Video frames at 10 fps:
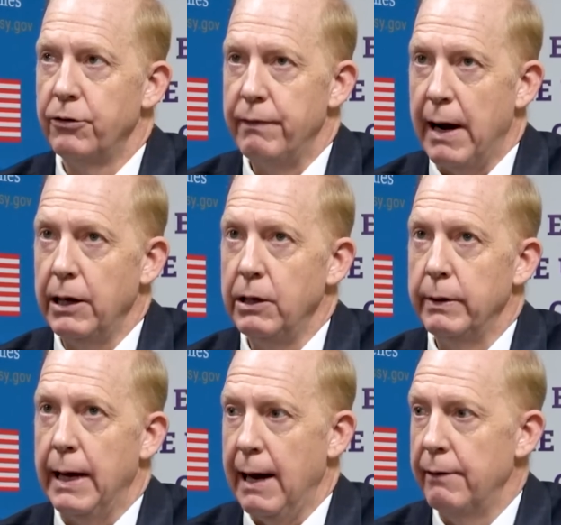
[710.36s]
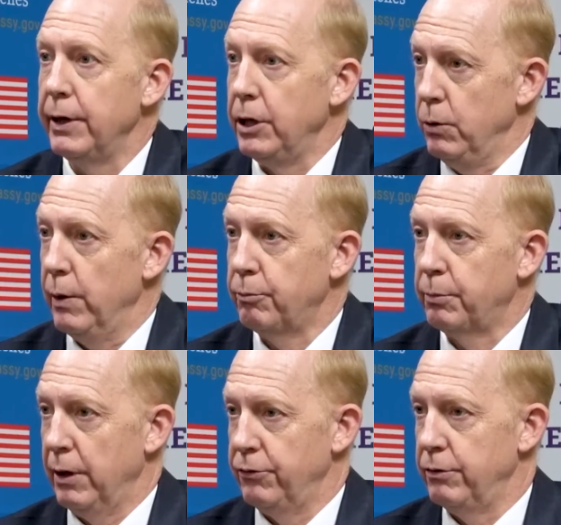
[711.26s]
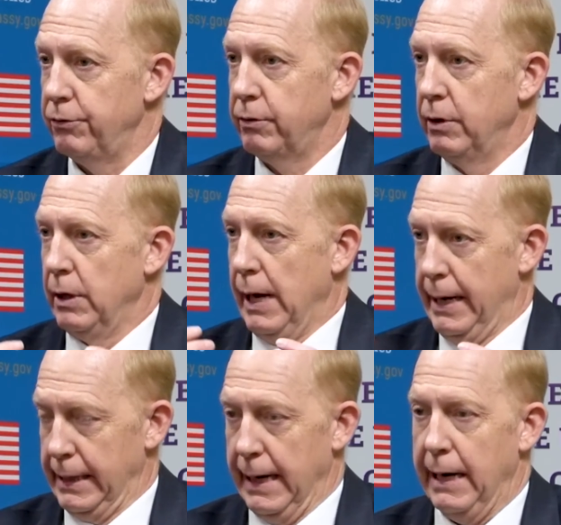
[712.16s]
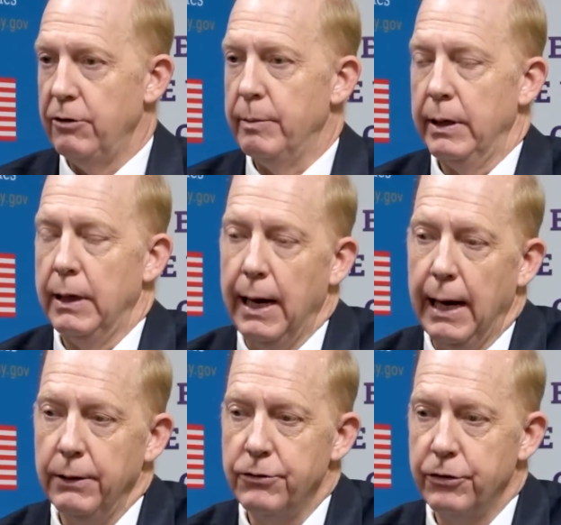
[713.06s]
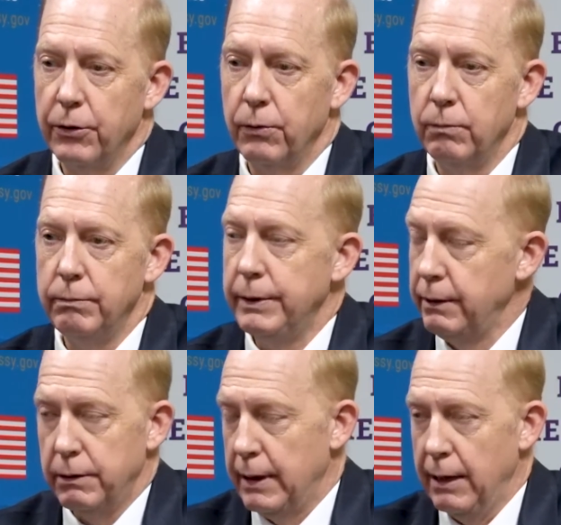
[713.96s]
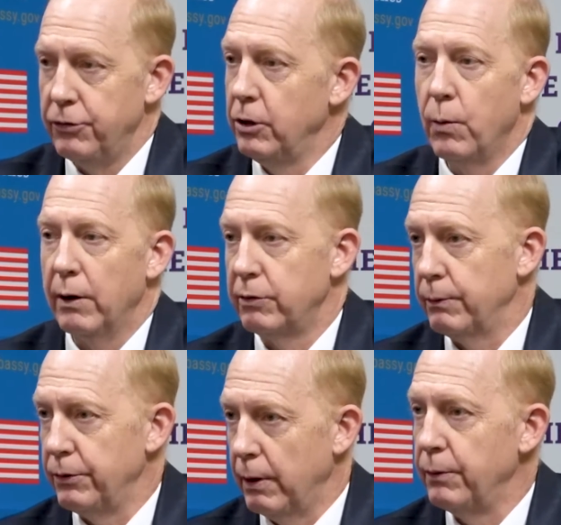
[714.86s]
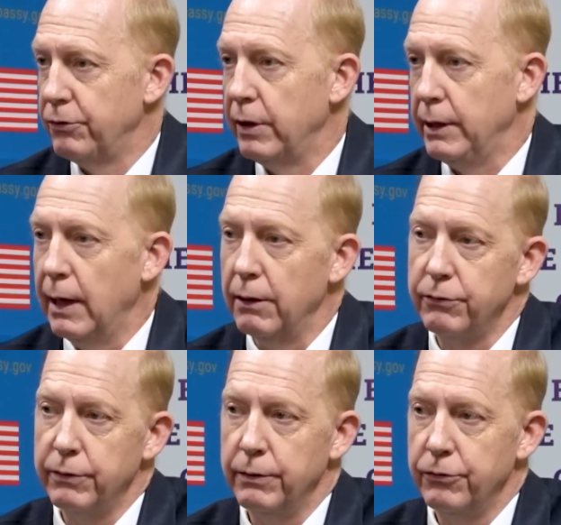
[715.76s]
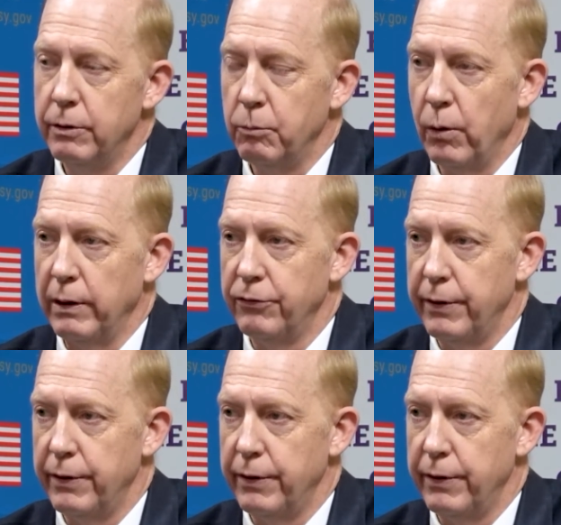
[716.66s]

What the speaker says: the value in having a U.S. presence and engagement. And so to answer your question, I would say yes, there is an importance